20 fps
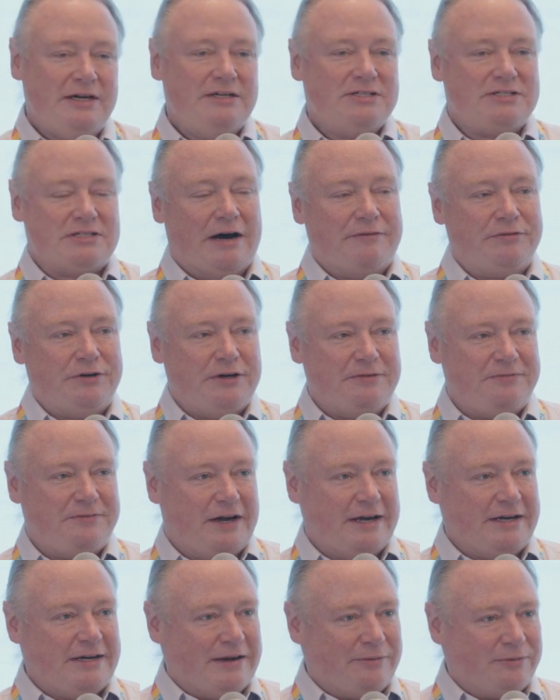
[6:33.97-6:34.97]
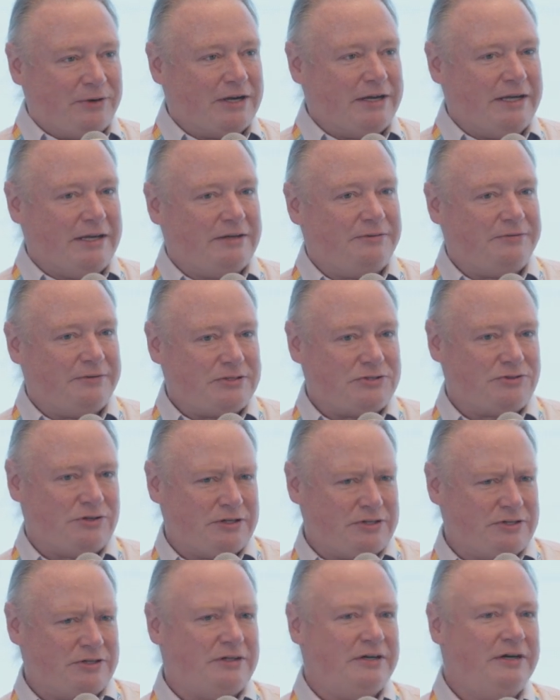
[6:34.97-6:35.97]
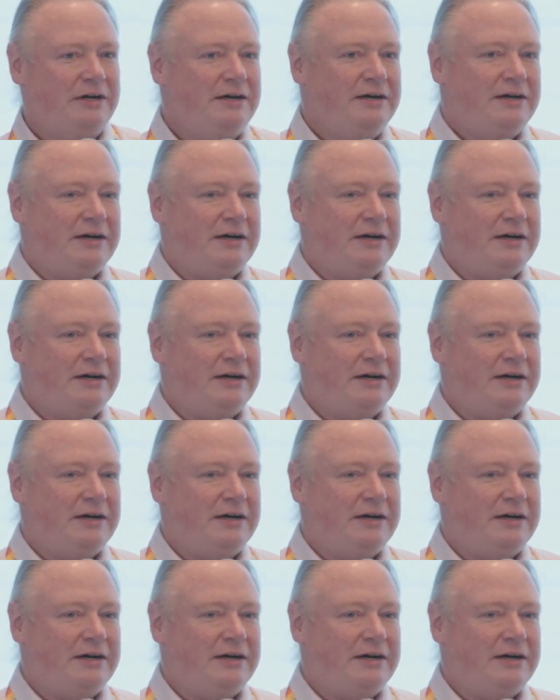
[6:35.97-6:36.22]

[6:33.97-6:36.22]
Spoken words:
software-defined networking infrastructure